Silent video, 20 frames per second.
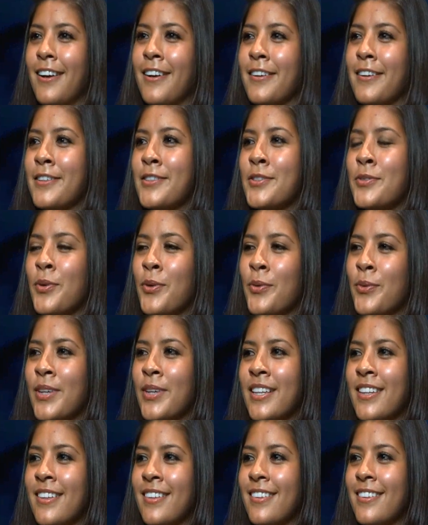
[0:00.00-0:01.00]
is what
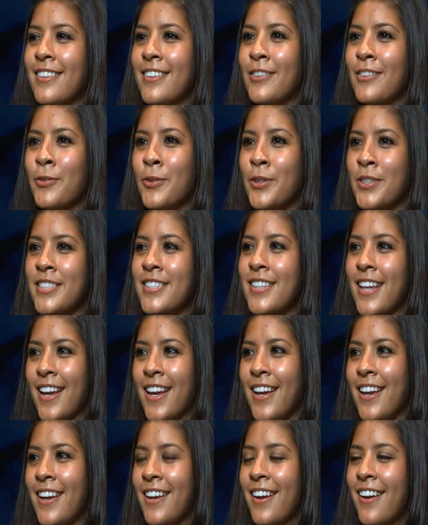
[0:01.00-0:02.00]
we were
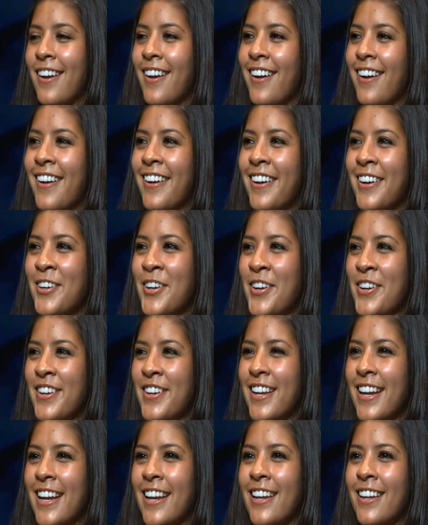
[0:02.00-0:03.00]
saying.
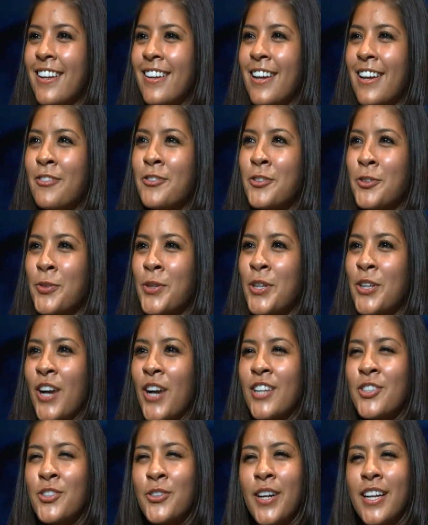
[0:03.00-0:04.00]
And after we
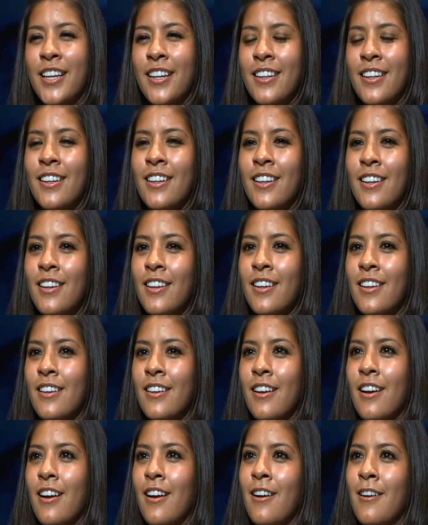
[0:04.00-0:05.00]
graduated,
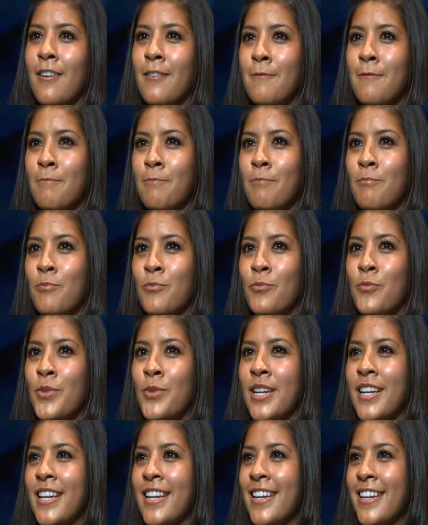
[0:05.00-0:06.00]

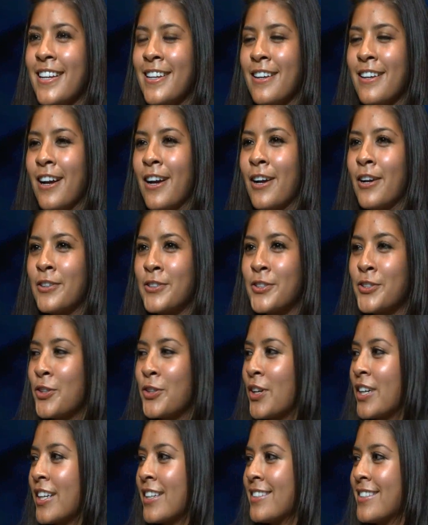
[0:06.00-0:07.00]
we
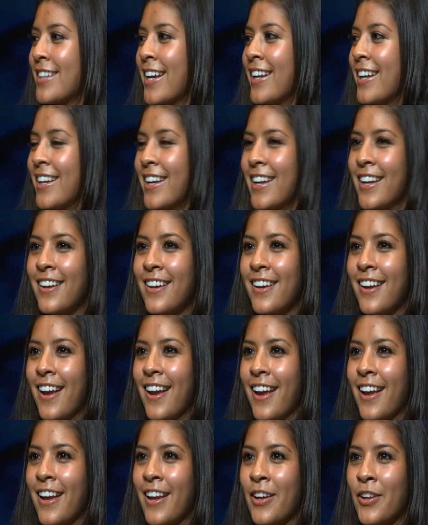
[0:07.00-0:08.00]
started dating,
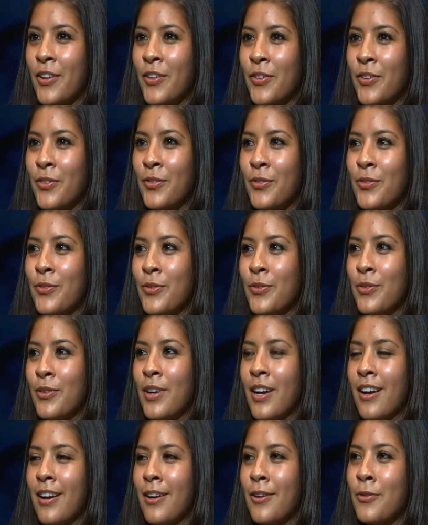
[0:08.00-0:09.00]
and
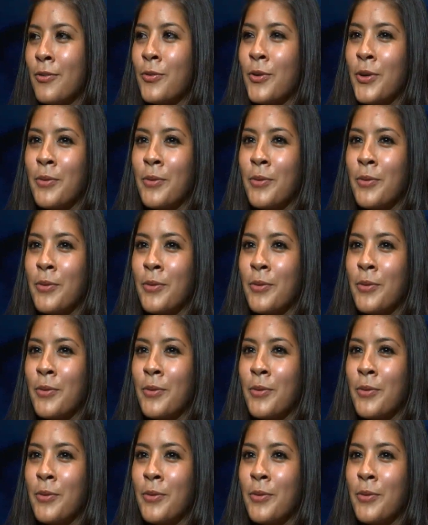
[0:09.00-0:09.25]
we're